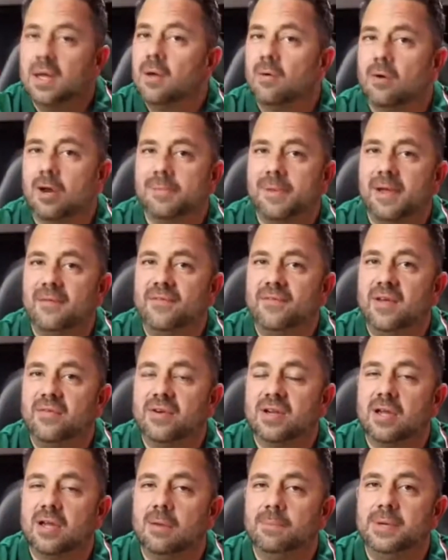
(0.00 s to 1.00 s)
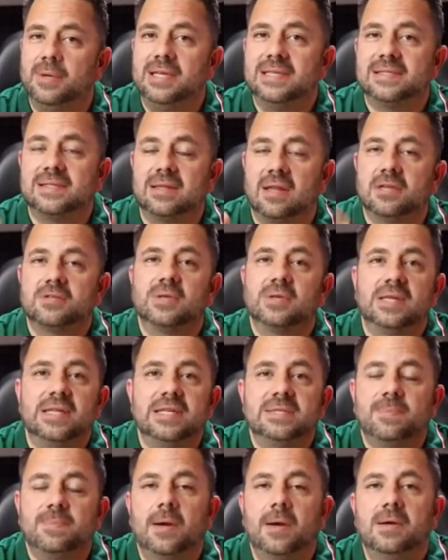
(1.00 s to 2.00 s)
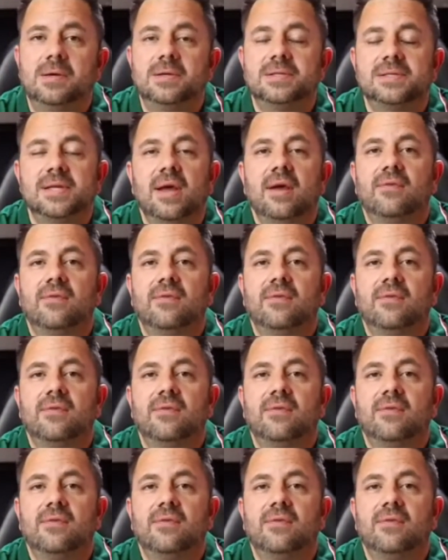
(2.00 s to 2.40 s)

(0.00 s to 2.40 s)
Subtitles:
One of my favorite companies, Luxury Lease Partners,